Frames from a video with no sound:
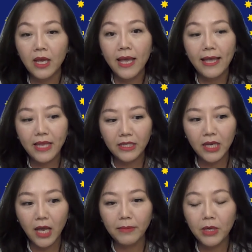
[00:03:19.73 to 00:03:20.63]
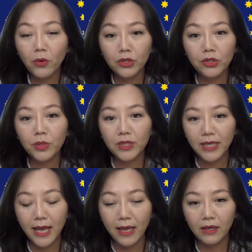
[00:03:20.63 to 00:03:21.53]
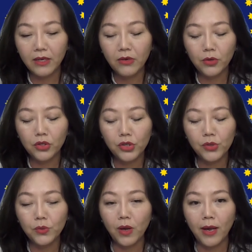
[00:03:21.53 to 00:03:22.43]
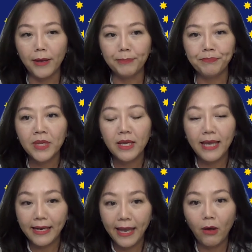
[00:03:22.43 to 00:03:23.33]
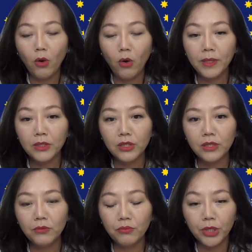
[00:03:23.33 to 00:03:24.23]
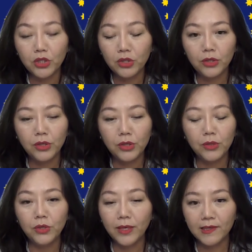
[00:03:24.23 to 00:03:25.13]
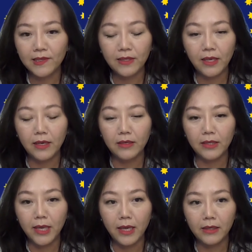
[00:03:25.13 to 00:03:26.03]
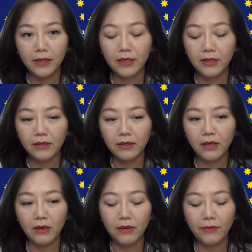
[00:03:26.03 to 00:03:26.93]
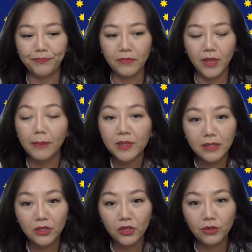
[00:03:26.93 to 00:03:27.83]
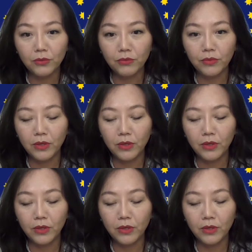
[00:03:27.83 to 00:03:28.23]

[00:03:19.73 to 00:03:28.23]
at that time, in order to get help, and she reached to U.S. and Canada embassies to